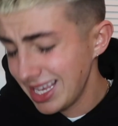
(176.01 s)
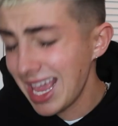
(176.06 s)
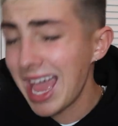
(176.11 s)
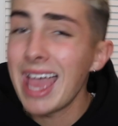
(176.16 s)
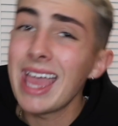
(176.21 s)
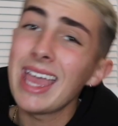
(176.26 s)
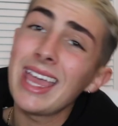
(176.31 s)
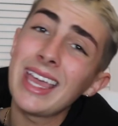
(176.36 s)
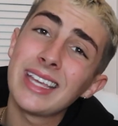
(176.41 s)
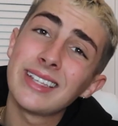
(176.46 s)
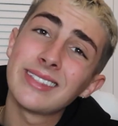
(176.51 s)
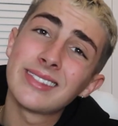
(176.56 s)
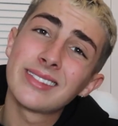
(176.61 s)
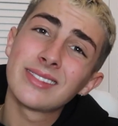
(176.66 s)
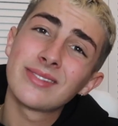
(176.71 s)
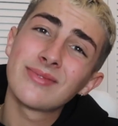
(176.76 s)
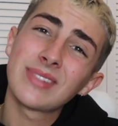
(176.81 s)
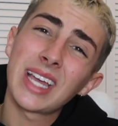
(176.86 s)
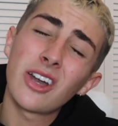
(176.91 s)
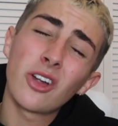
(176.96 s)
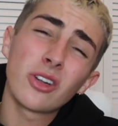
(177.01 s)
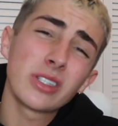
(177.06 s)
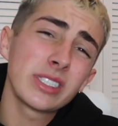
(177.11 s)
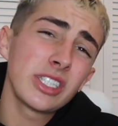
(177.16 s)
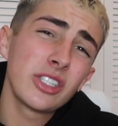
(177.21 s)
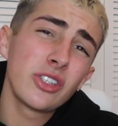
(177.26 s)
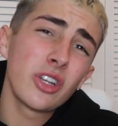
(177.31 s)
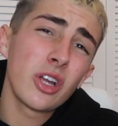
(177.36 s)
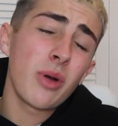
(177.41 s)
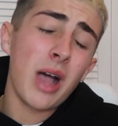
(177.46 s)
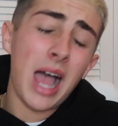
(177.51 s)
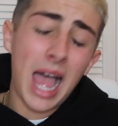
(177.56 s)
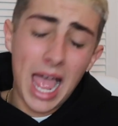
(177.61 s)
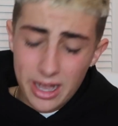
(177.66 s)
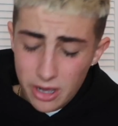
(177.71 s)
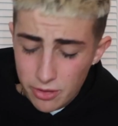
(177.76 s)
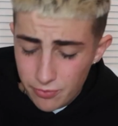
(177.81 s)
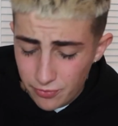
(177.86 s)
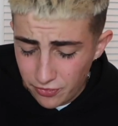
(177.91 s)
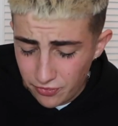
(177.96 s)
Yeah, it is. And honestly, you know what? I
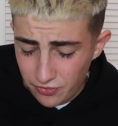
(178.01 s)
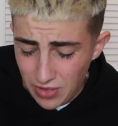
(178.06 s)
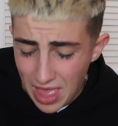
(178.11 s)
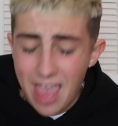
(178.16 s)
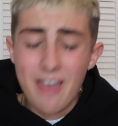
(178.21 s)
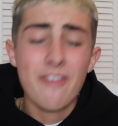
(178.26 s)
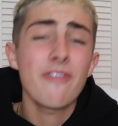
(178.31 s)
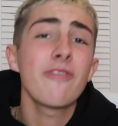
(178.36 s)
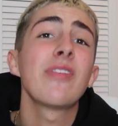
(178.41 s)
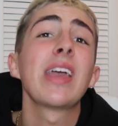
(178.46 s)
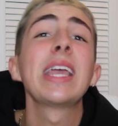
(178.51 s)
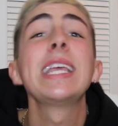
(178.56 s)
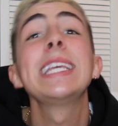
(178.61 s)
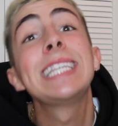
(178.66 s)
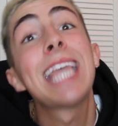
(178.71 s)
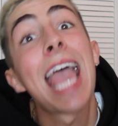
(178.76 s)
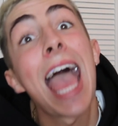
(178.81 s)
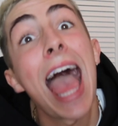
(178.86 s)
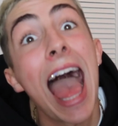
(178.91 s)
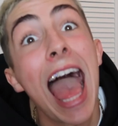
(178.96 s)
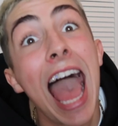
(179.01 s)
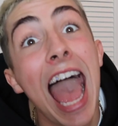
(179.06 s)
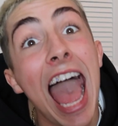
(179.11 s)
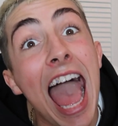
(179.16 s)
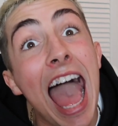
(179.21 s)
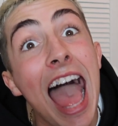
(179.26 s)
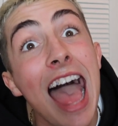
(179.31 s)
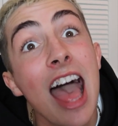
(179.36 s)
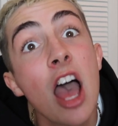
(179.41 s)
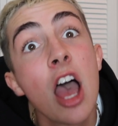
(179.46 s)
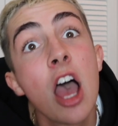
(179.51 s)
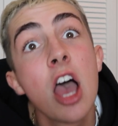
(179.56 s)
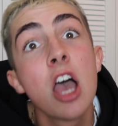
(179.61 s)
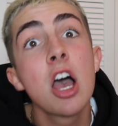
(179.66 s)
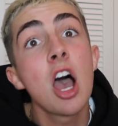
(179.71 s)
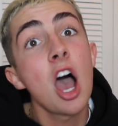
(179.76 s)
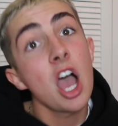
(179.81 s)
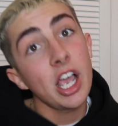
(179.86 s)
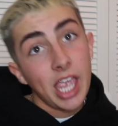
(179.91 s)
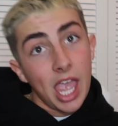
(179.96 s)
don't effing care.
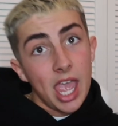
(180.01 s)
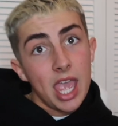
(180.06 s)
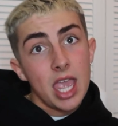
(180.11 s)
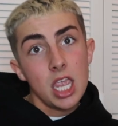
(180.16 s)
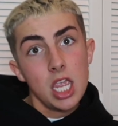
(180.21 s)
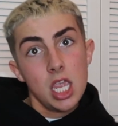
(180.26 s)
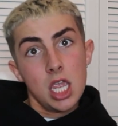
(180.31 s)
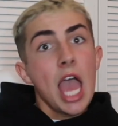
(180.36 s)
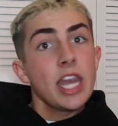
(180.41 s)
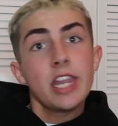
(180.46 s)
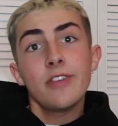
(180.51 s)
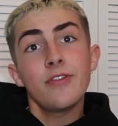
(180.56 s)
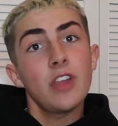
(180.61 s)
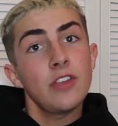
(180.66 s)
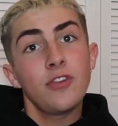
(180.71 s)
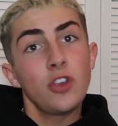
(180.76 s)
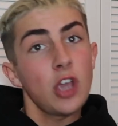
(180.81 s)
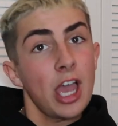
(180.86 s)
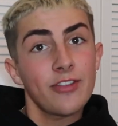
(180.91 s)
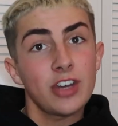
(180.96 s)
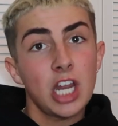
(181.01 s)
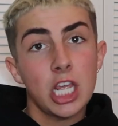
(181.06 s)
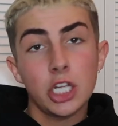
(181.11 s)
Okay? And if you have an